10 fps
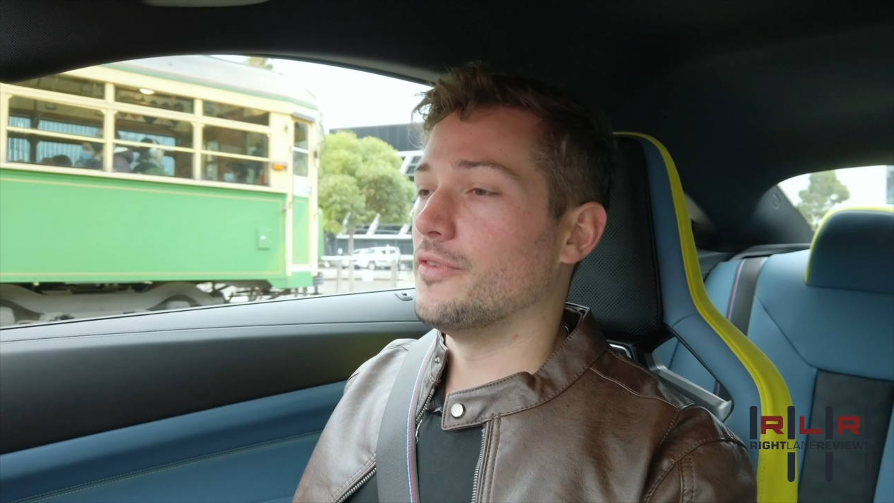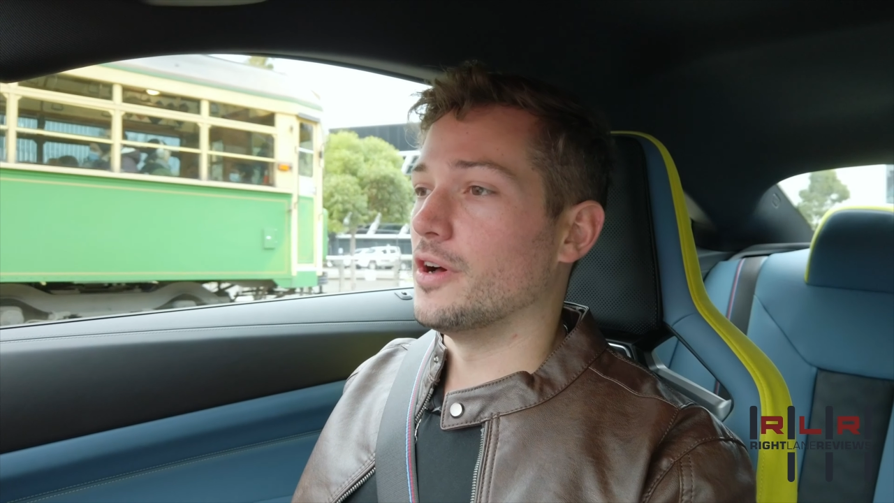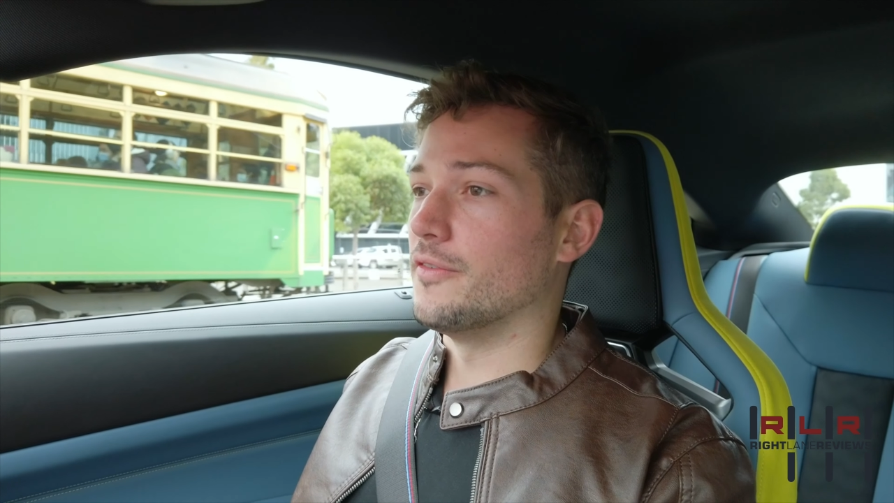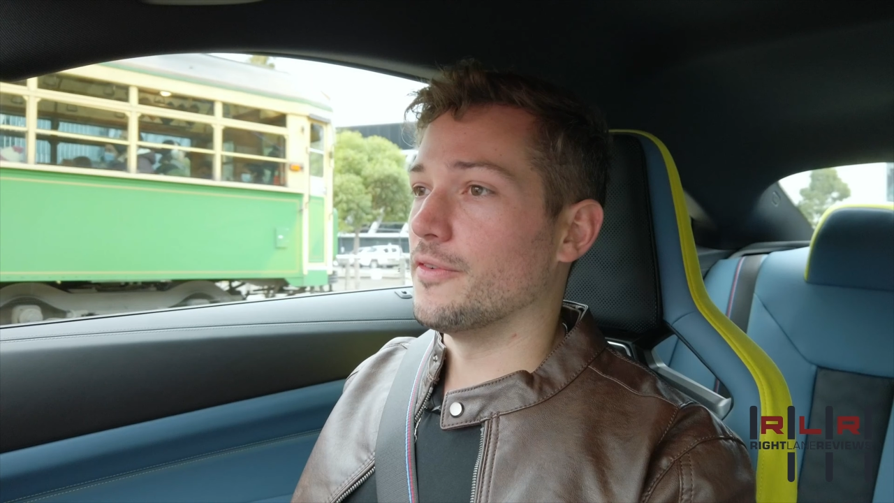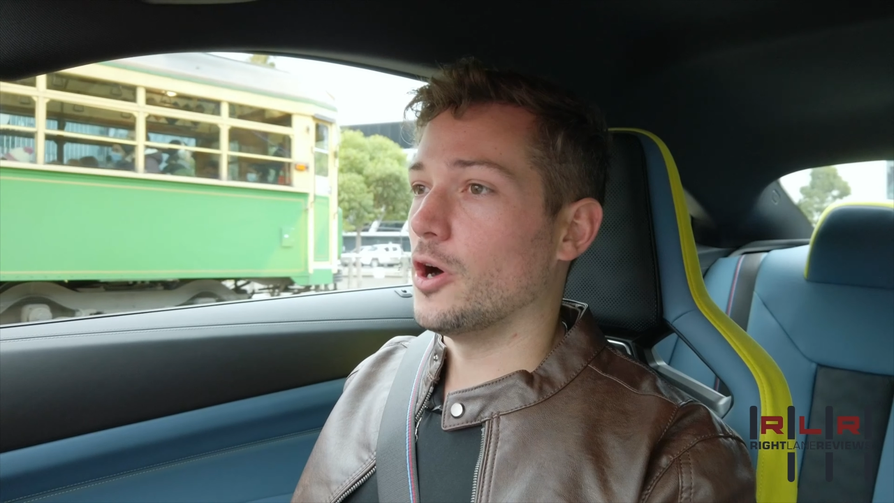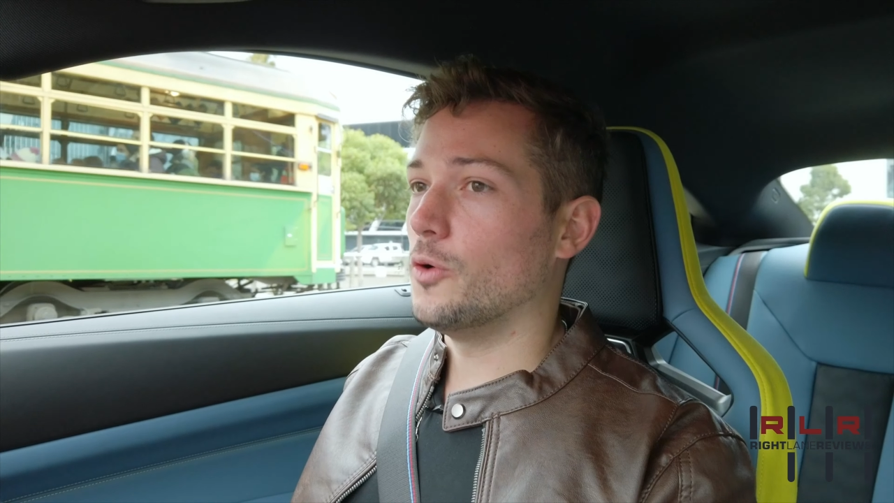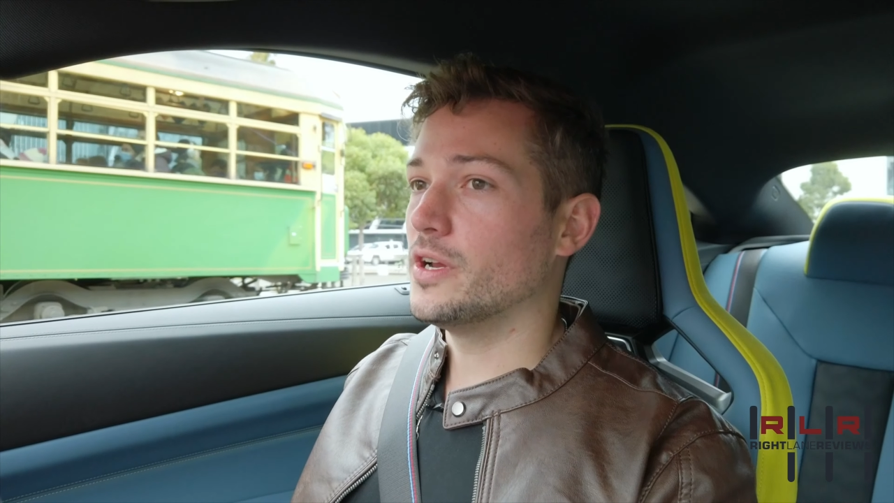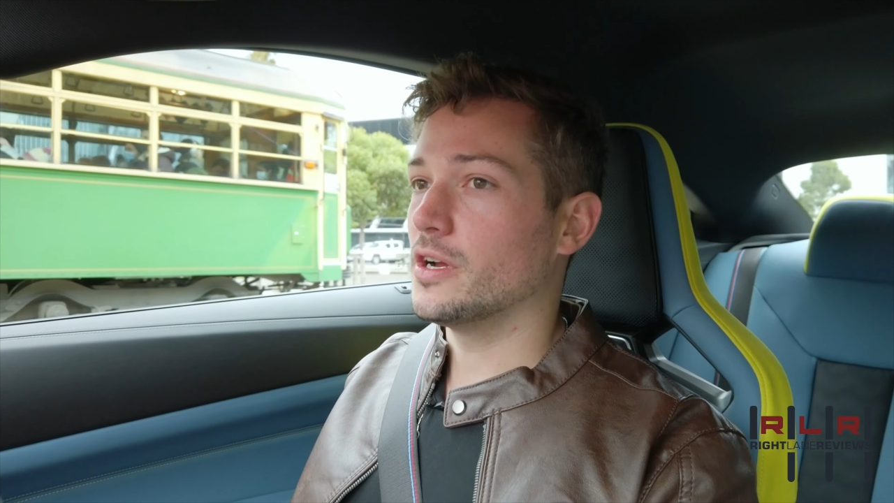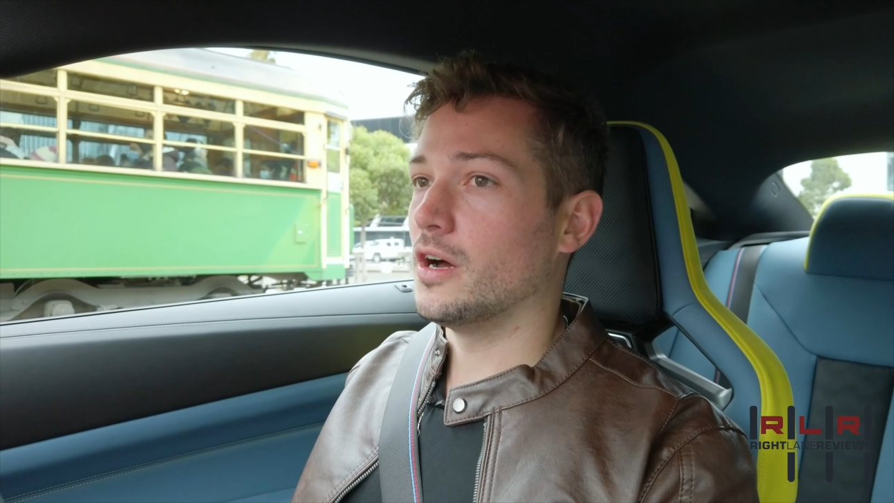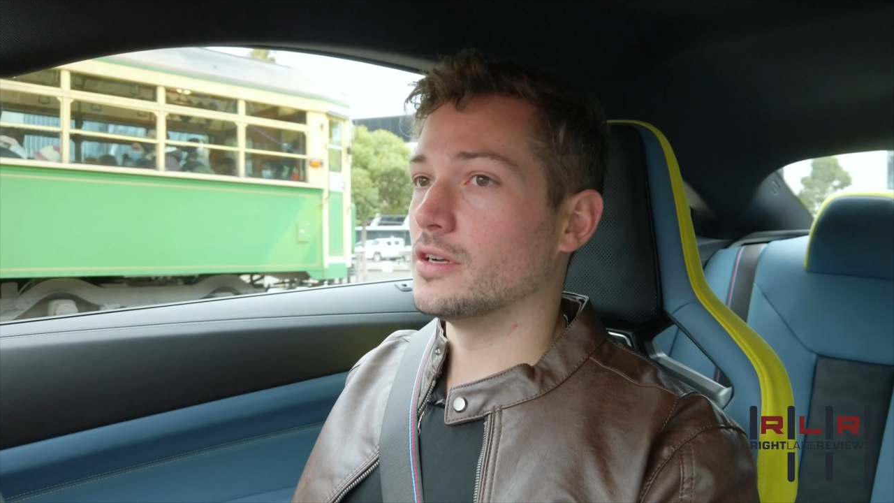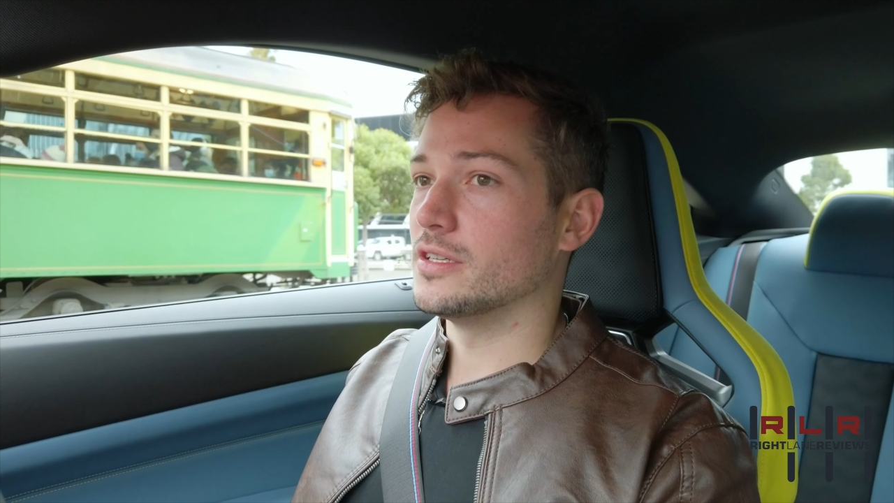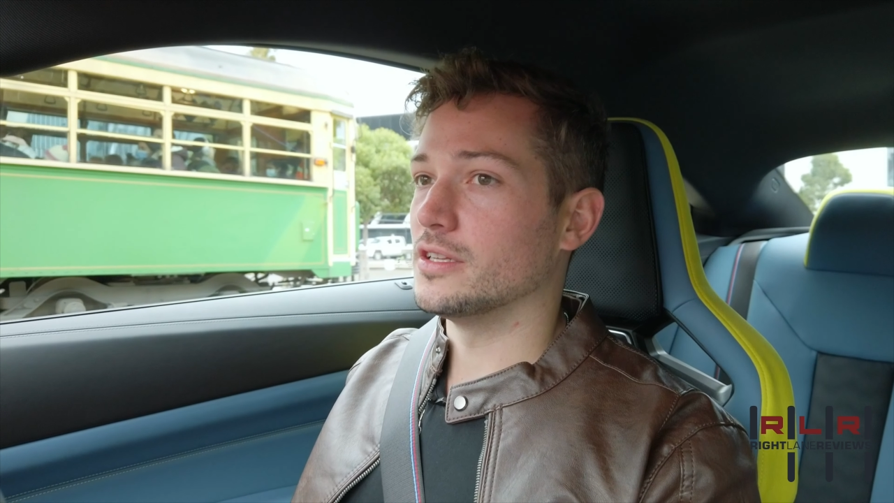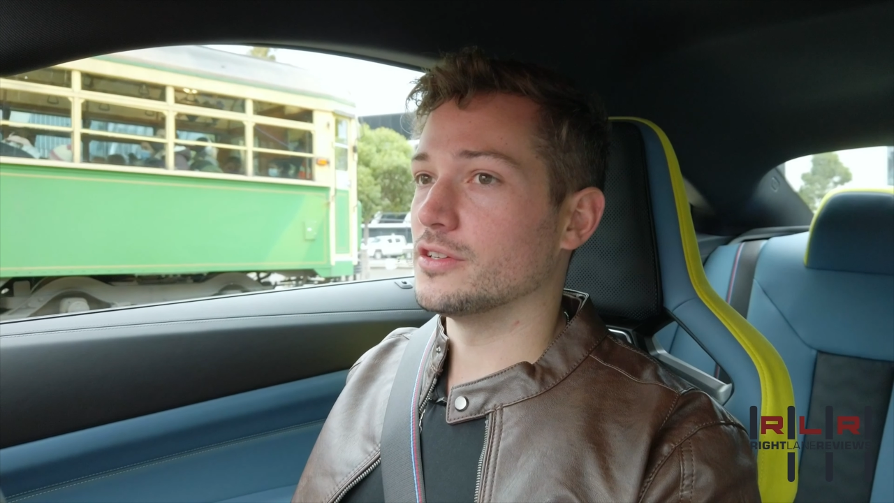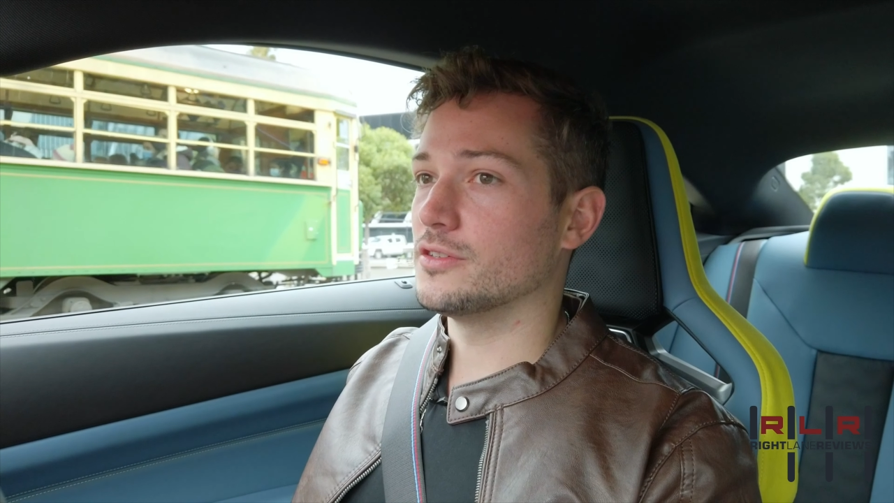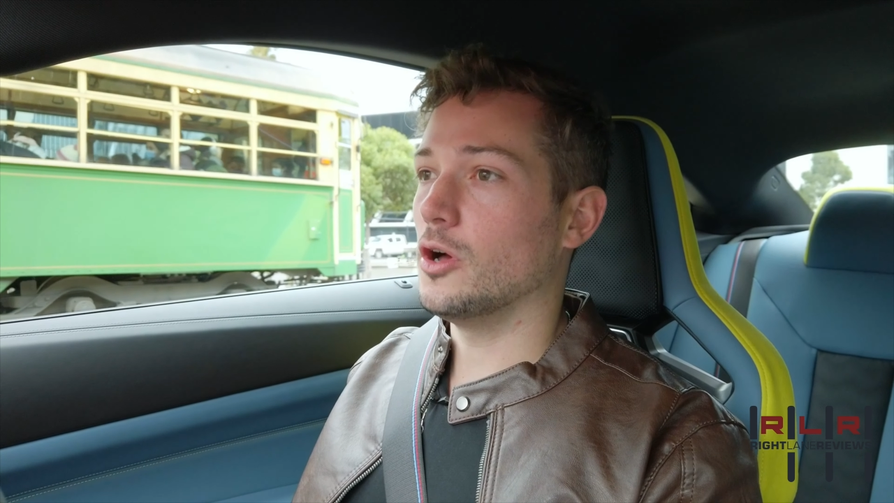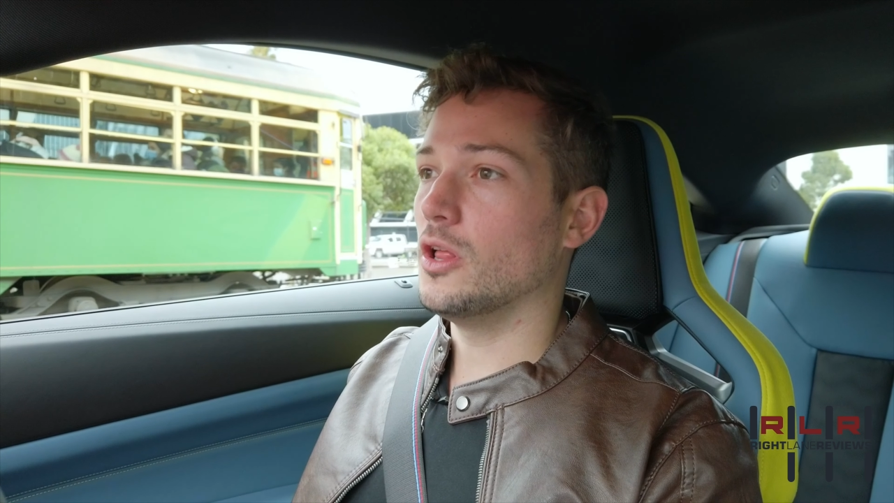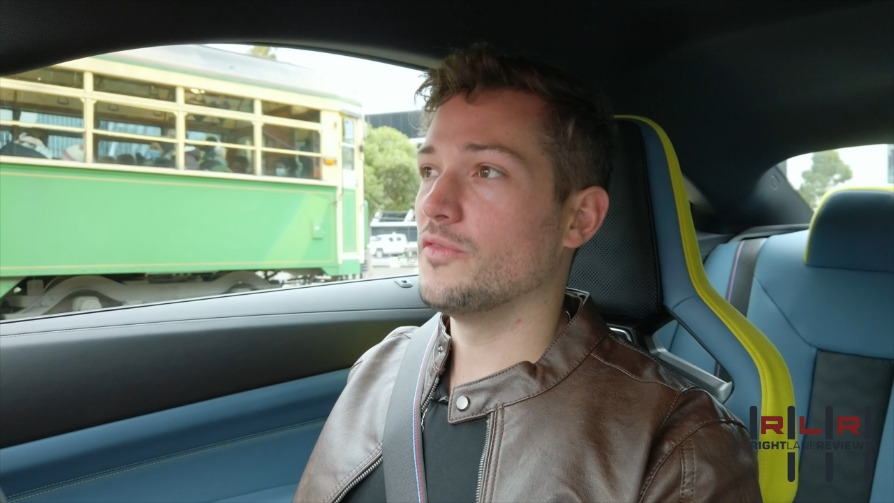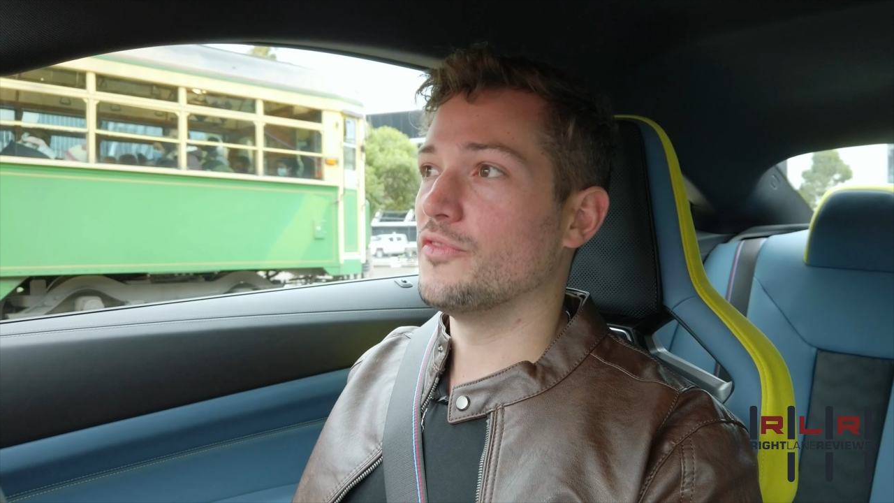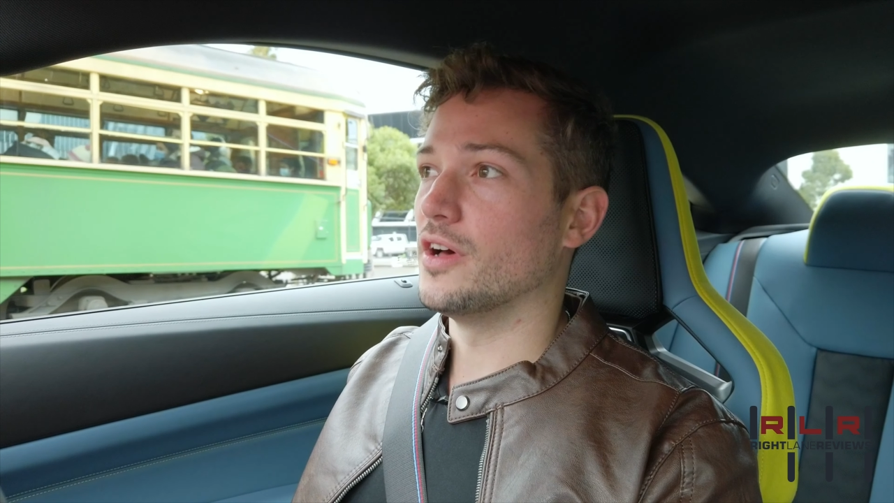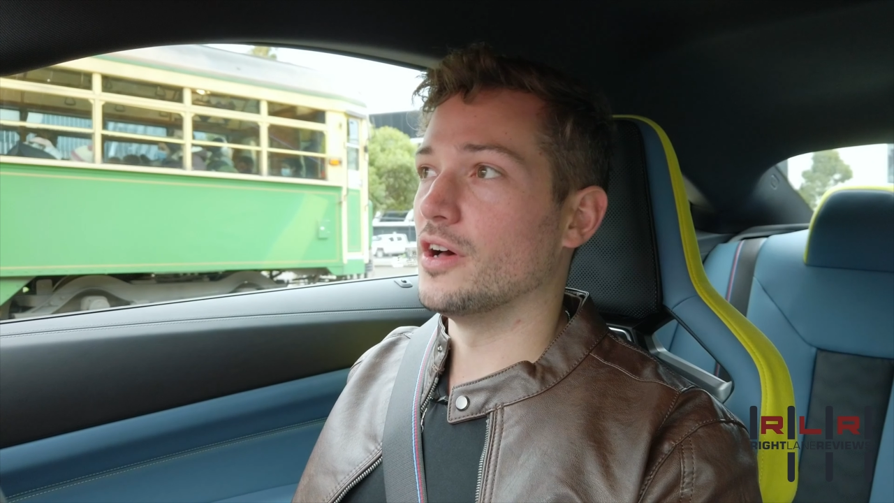of holding on to the
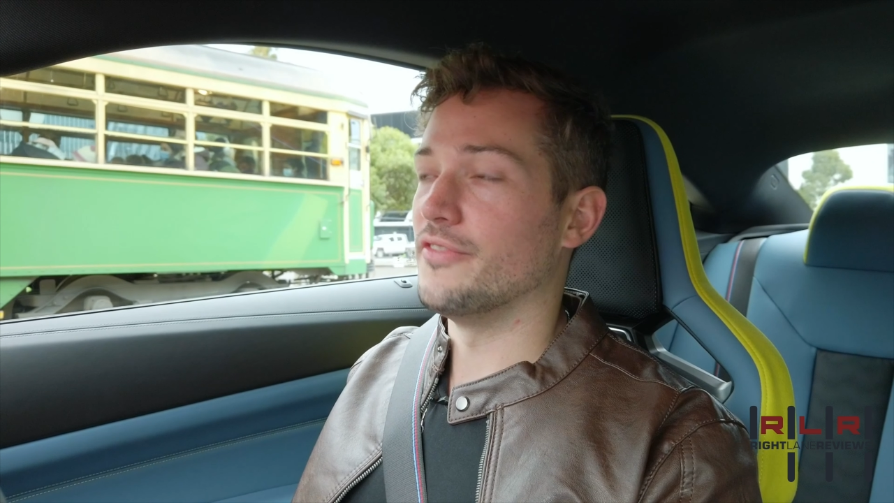soul